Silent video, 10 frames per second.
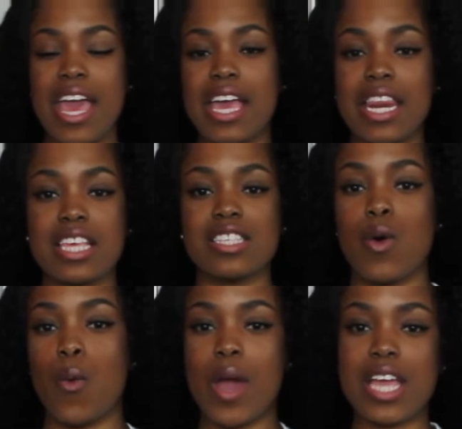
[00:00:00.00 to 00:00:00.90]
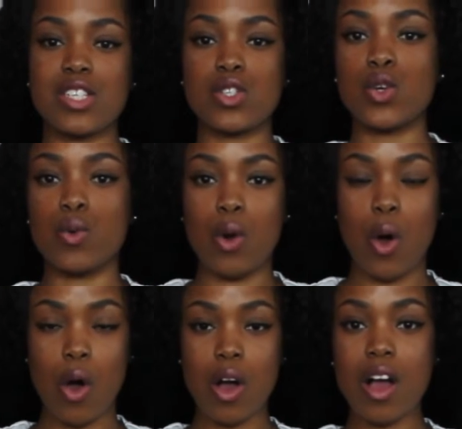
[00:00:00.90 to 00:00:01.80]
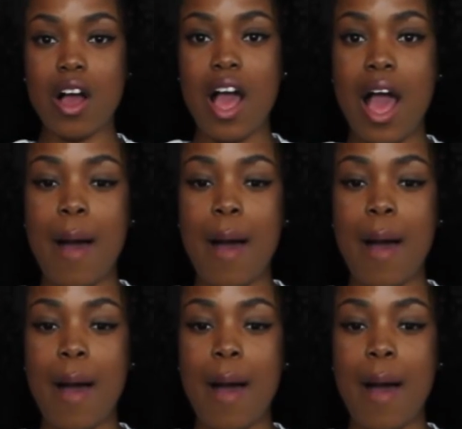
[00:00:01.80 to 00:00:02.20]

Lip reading: It is way too long,